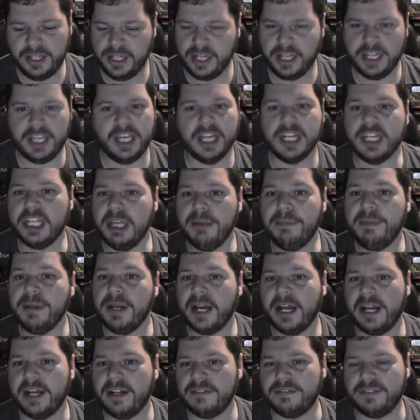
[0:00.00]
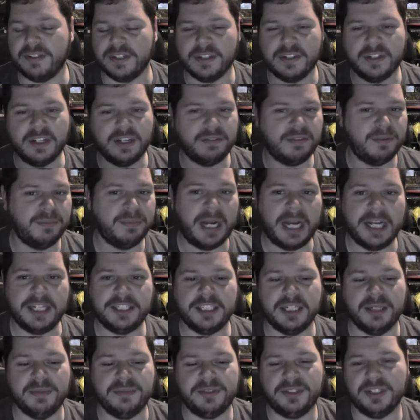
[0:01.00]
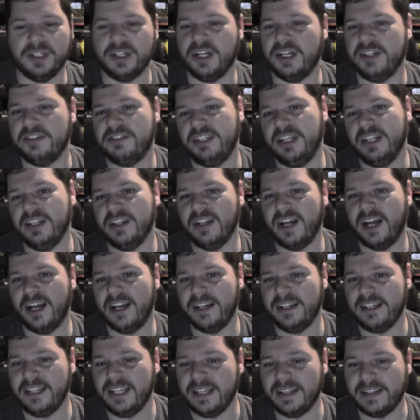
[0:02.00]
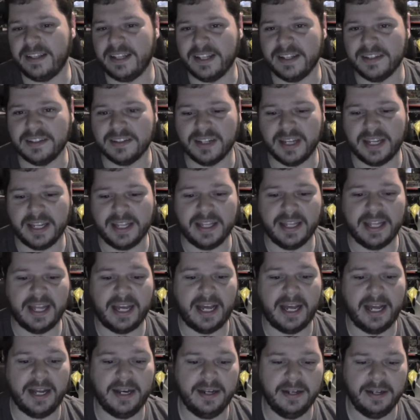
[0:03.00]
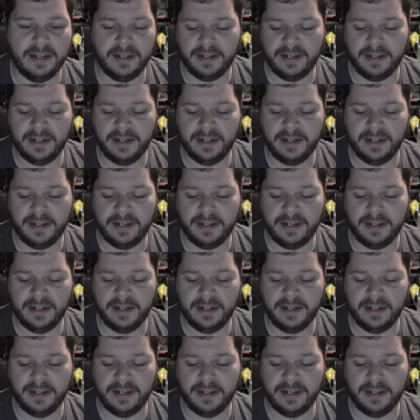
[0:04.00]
Again, keep an eye out for clever mashups. You're going to see a lot of neat things like that.